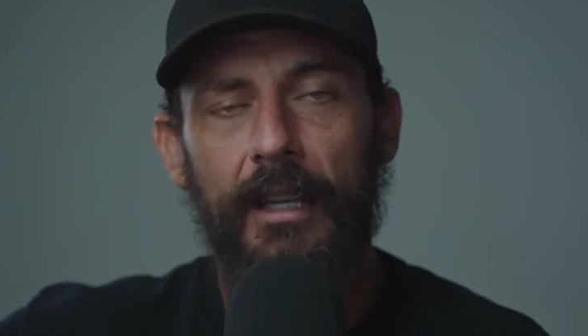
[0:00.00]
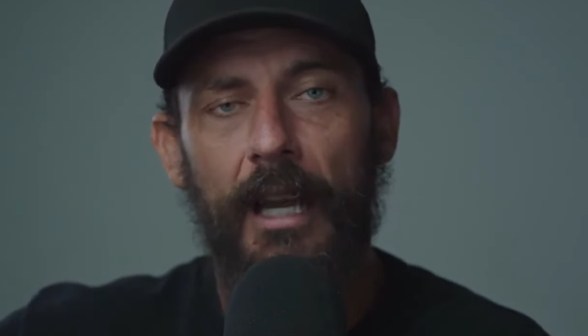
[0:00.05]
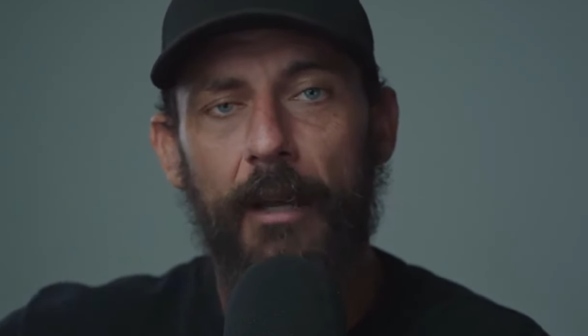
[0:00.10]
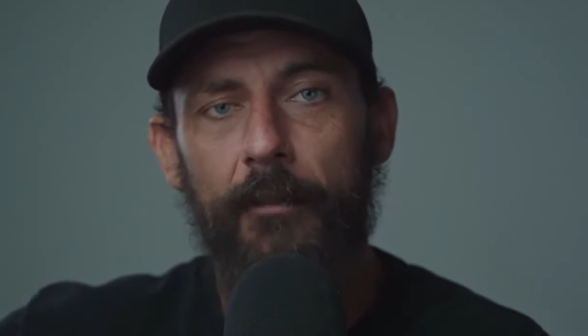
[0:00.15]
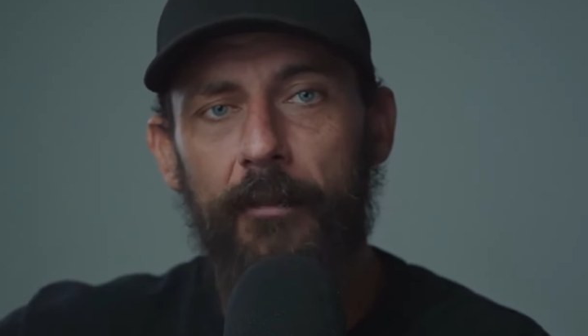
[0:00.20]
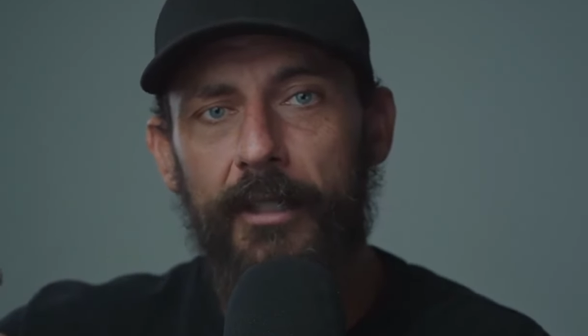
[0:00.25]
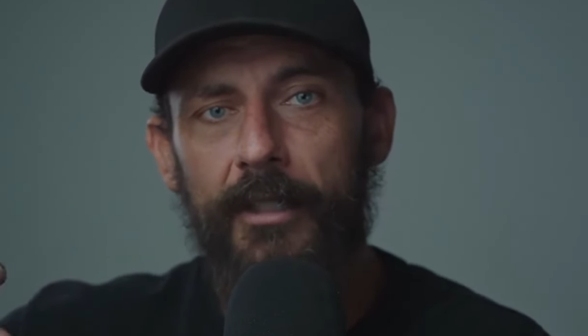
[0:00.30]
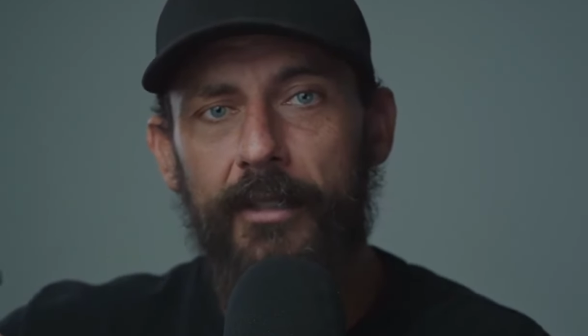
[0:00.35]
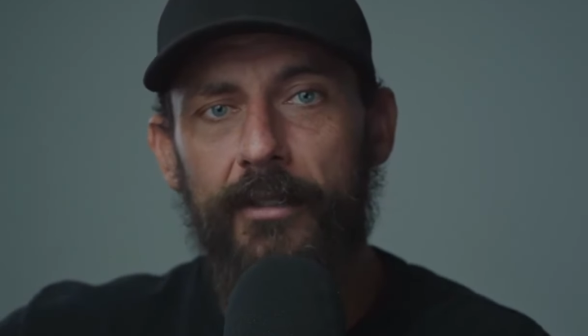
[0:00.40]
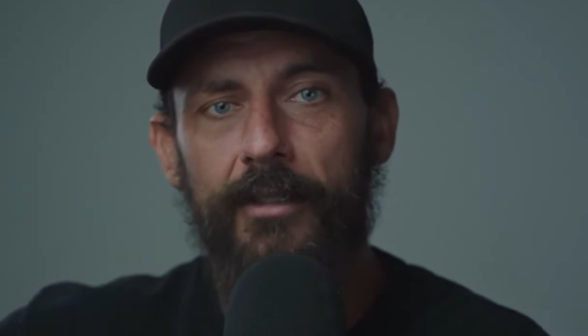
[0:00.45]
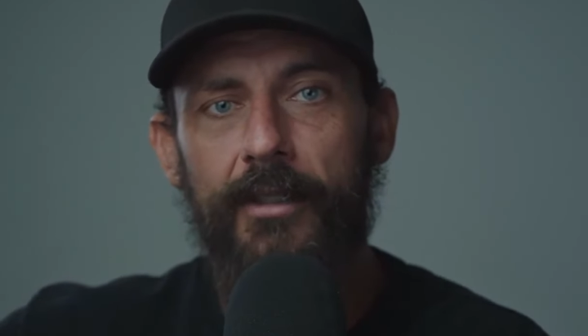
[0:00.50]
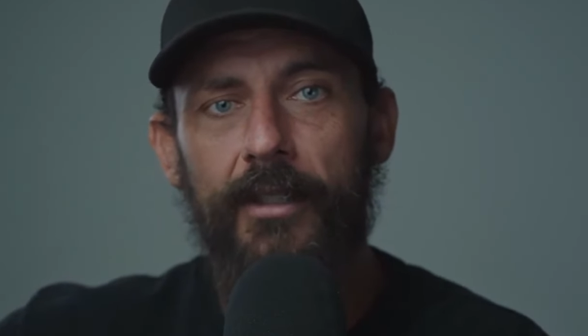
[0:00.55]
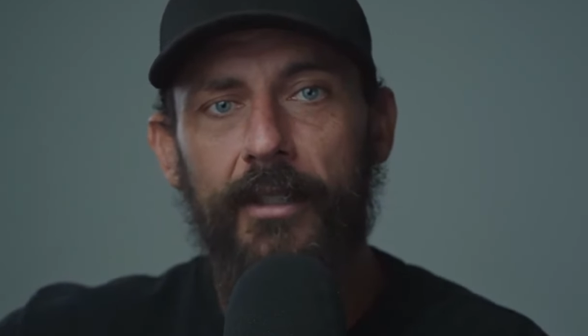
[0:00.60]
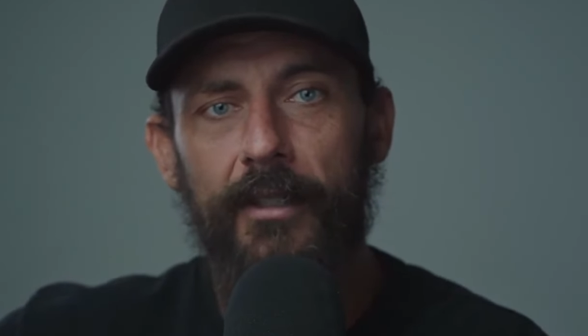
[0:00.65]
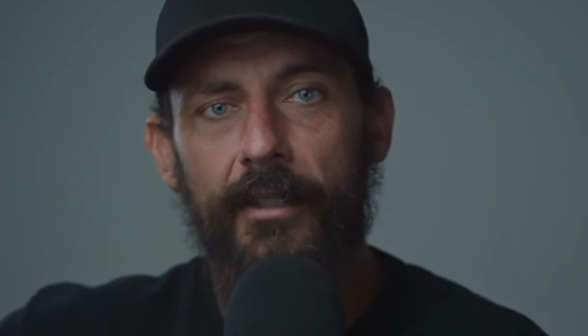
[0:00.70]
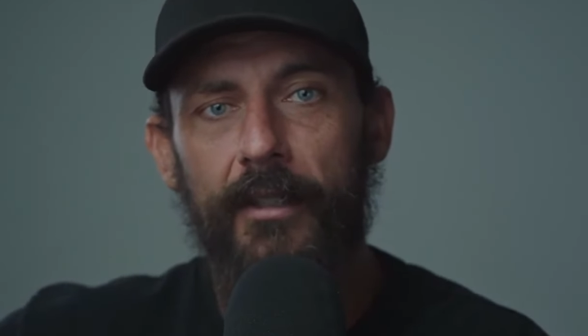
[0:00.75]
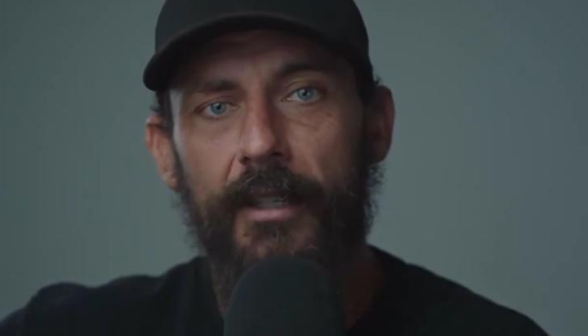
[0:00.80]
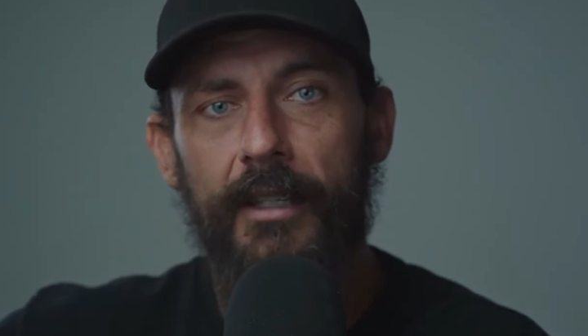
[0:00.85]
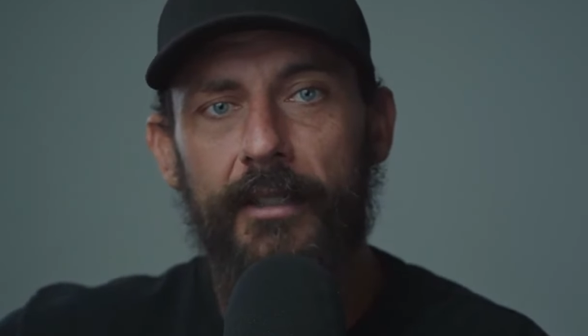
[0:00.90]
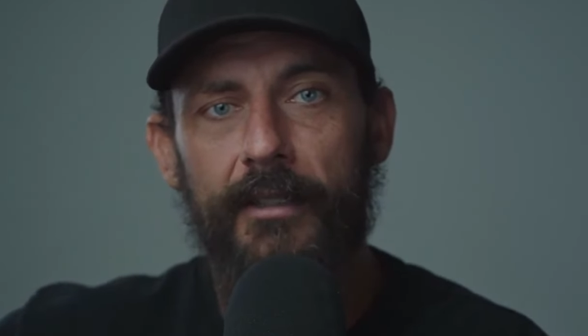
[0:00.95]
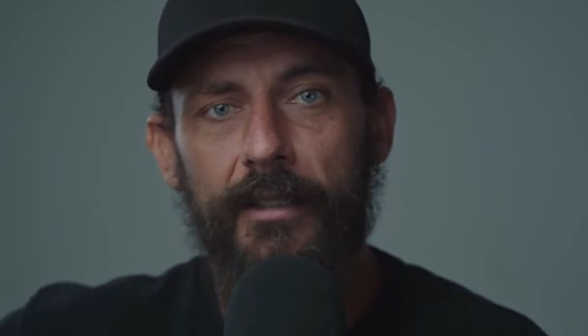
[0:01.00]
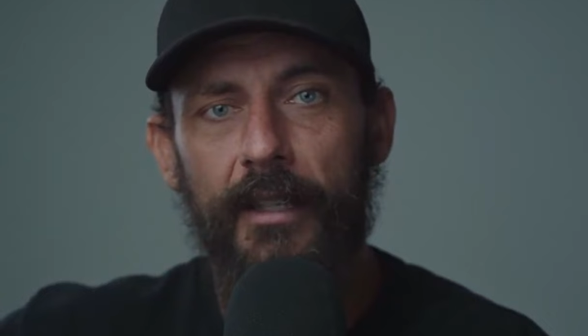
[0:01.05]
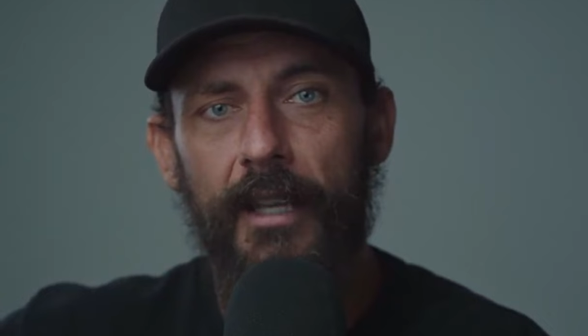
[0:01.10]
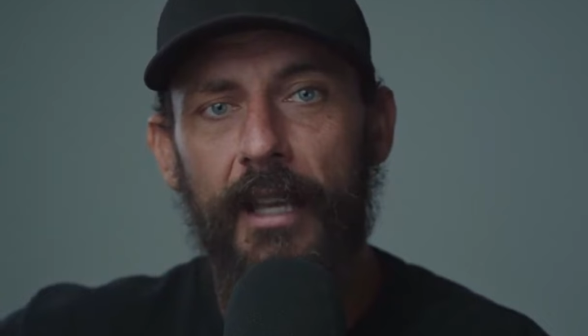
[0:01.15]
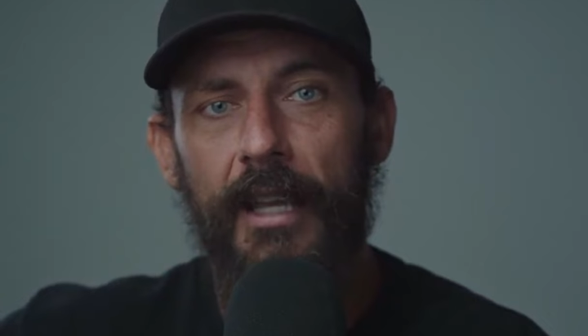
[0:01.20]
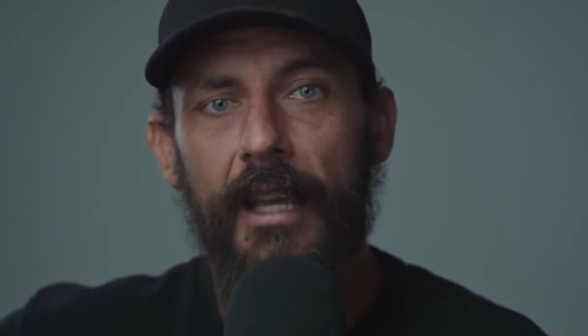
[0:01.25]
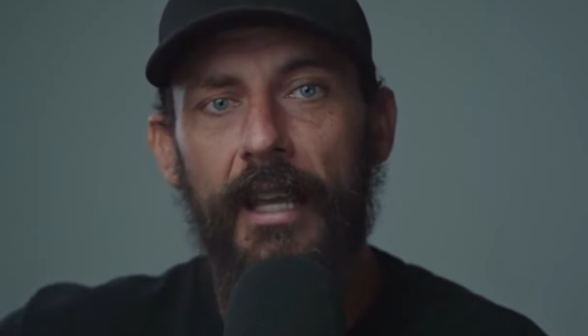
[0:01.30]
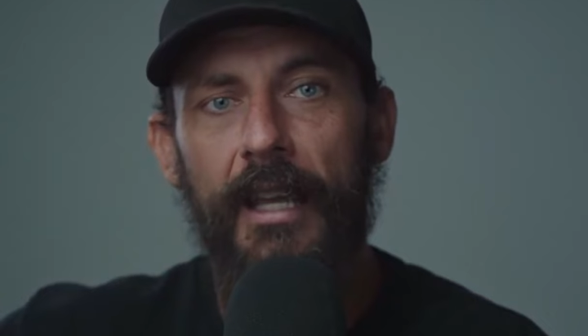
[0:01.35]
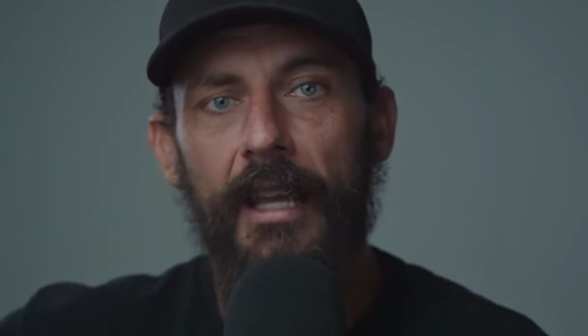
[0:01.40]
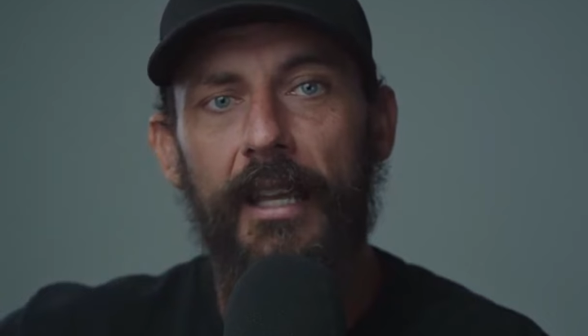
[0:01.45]
I would consider it
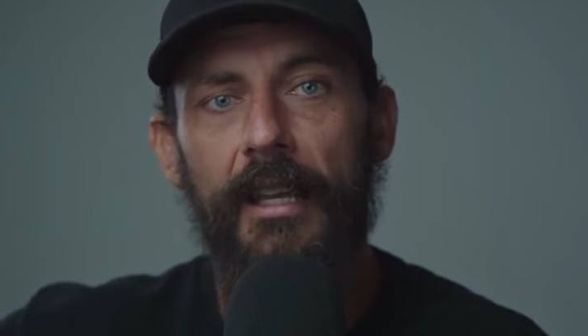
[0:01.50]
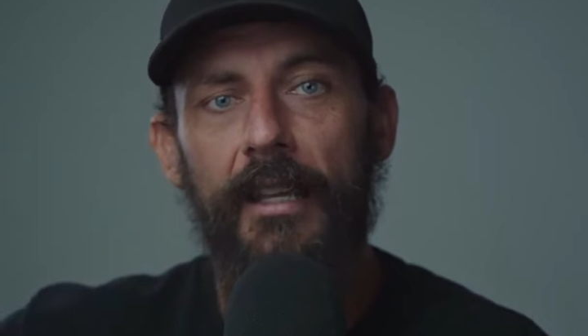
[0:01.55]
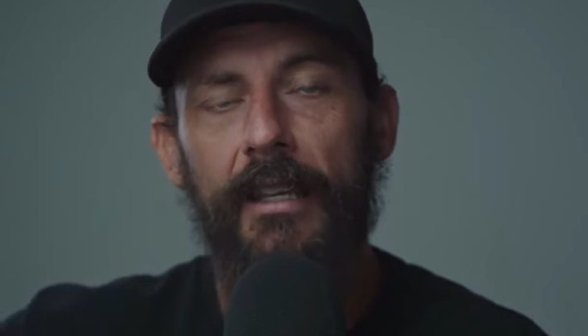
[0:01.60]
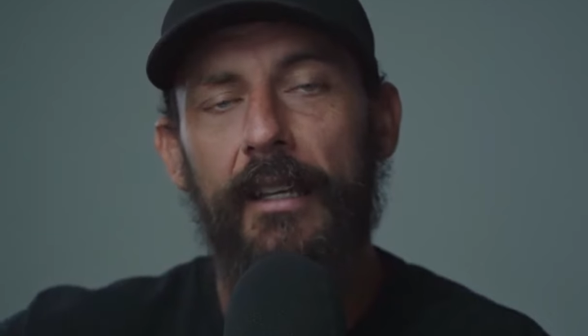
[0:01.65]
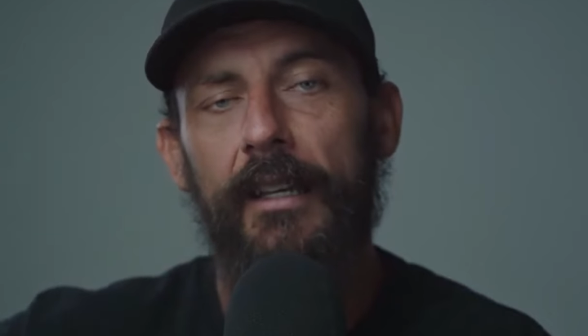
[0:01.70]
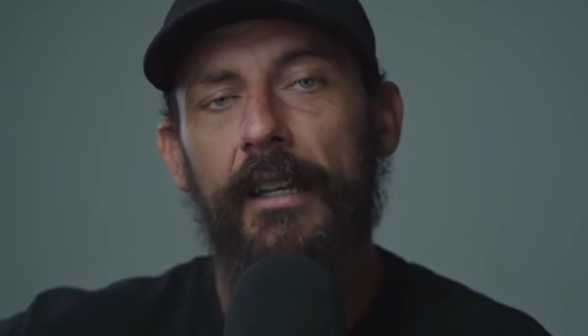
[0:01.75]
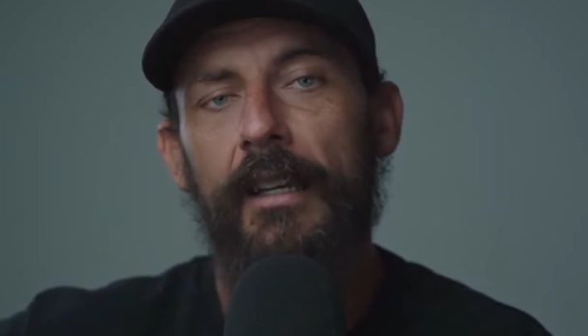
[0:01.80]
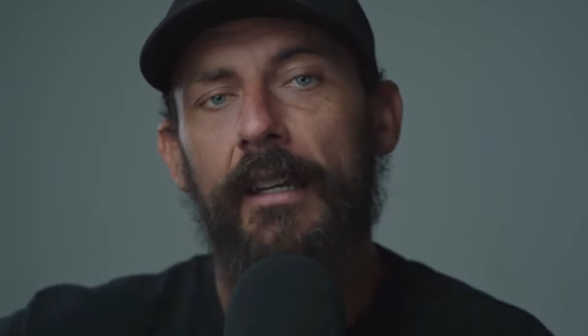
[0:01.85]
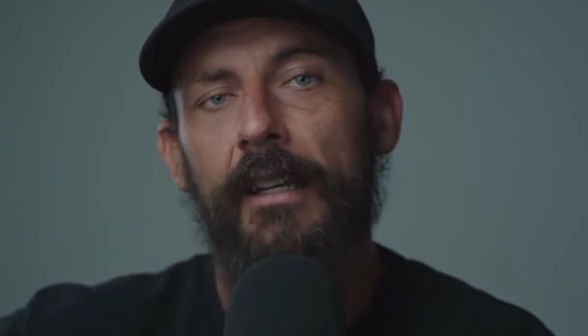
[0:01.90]
a